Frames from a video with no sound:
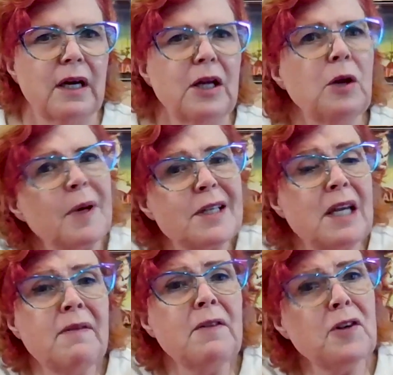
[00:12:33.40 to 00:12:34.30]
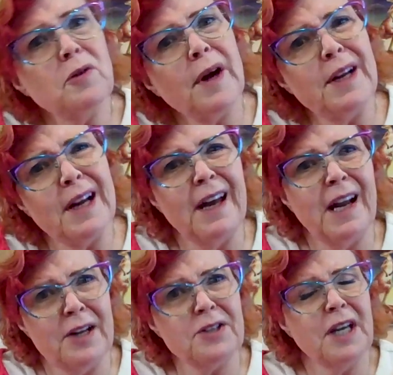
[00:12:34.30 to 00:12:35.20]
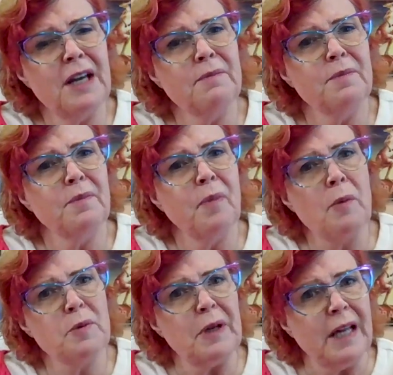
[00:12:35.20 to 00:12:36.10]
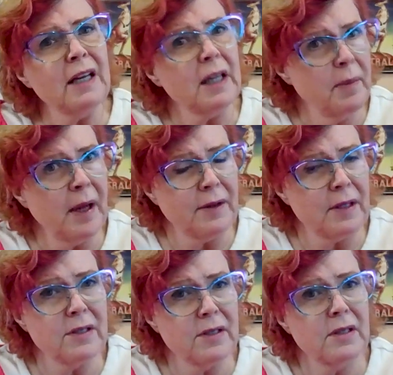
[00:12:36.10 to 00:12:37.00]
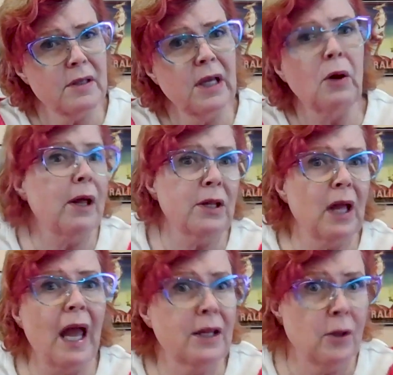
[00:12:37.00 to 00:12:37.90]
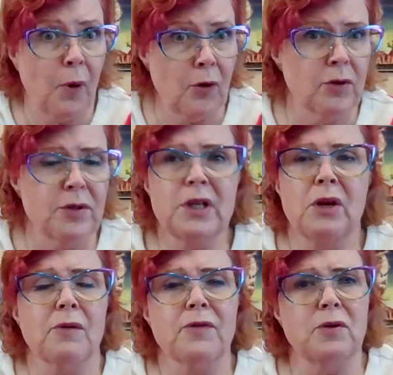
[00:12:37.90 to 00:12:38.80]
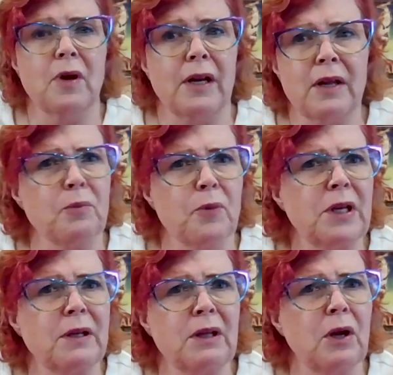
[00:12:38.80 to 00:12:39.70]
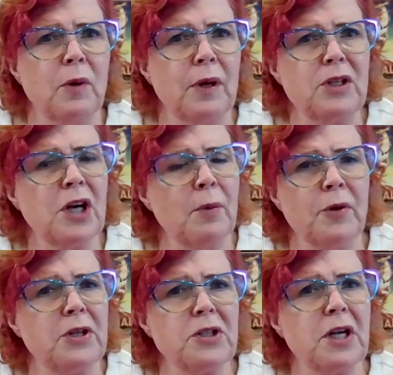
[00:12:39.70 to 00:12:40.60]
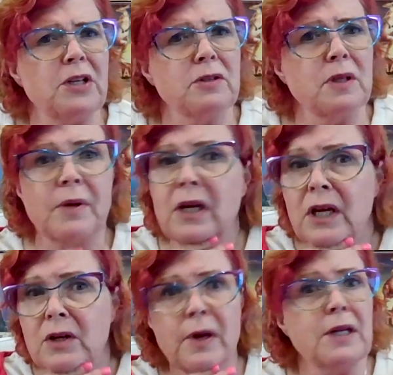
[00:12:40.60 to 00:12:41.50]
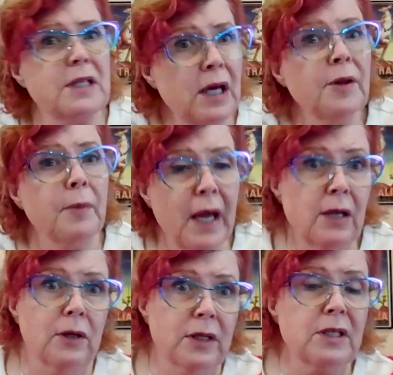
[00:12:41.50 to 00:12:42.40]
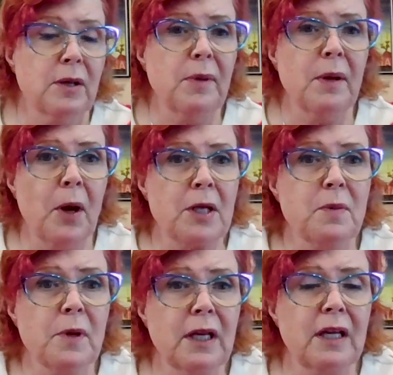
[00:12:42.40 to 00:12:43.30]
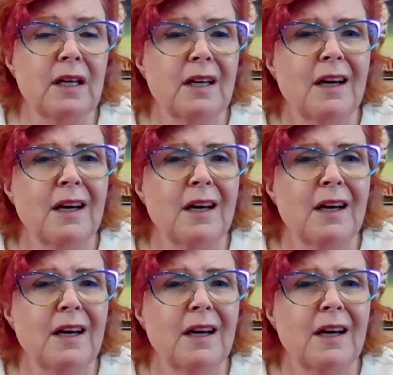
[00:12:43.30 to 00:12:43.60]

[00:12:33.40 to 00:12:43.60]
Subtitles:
You know, because even if you try to kind of educate moms prenatally about this, you know, and their partners, you know, if you try to, in childbirth education or something, try to tell them, hey, look, this could be a possibility.